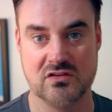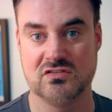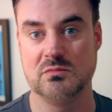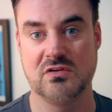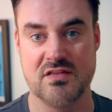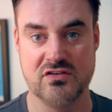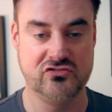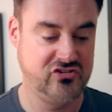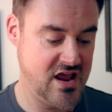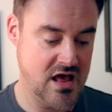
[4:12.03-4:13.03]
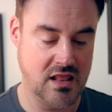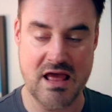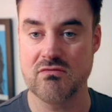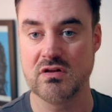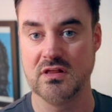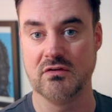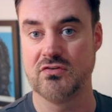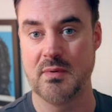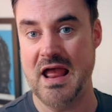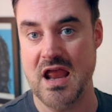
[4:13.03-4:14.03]
It seems like there's GL everything
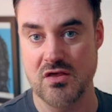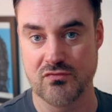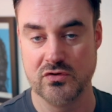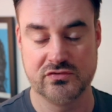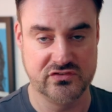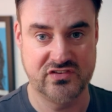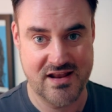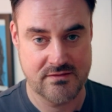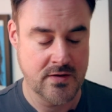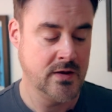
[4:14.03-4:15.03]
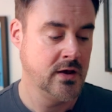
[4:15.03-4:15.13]
from A through to Z,